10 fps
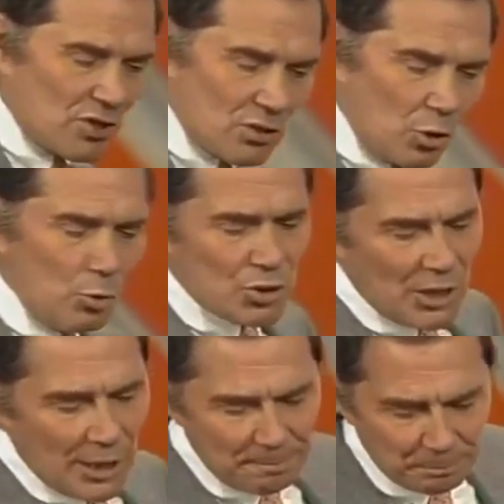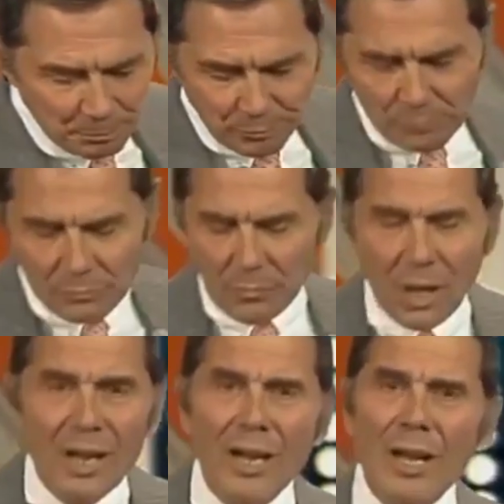It says, Lou said,
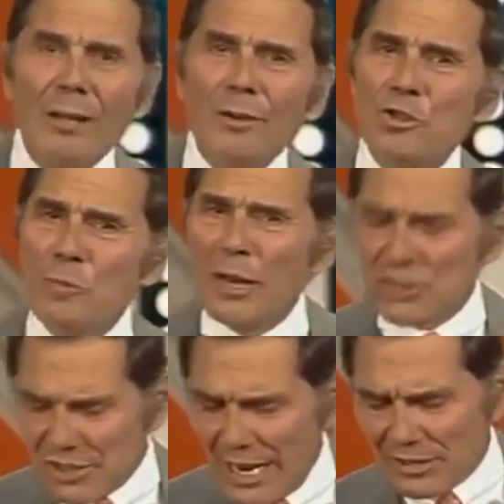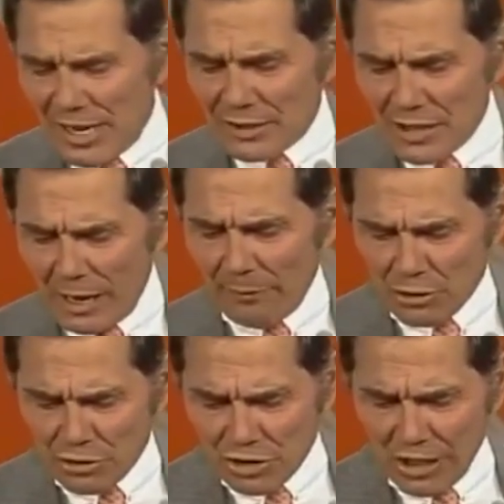there's too much sex on
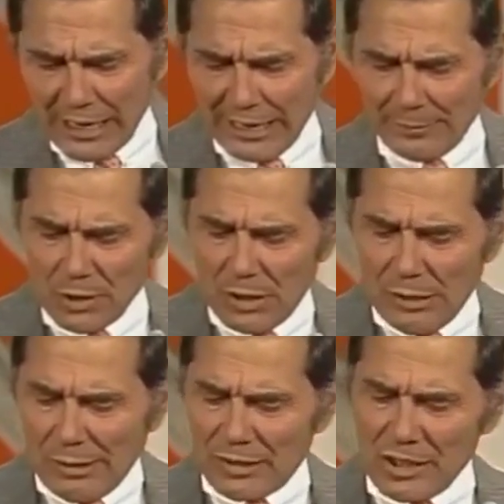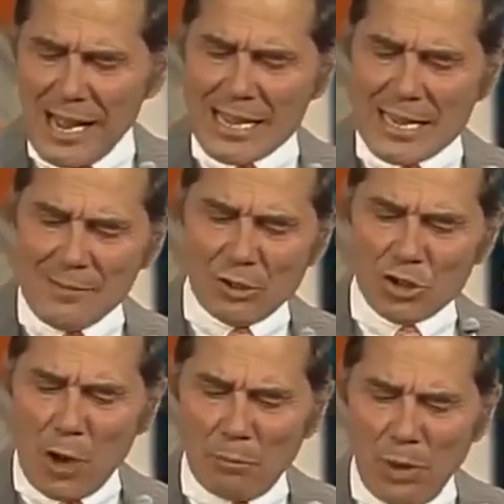television today. Hmm. Uh, today, I even
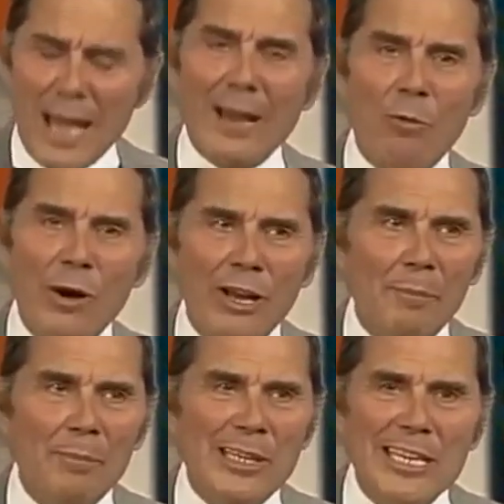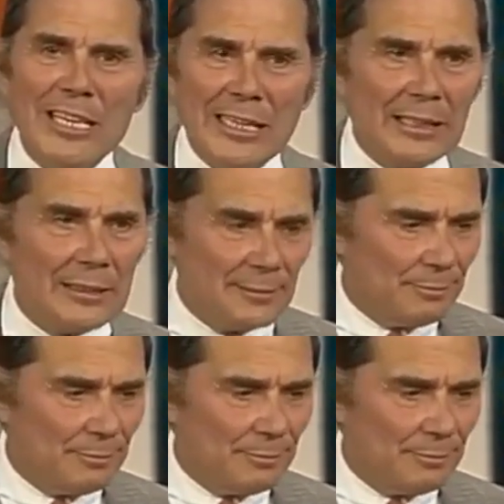saw blank wearing a bikini.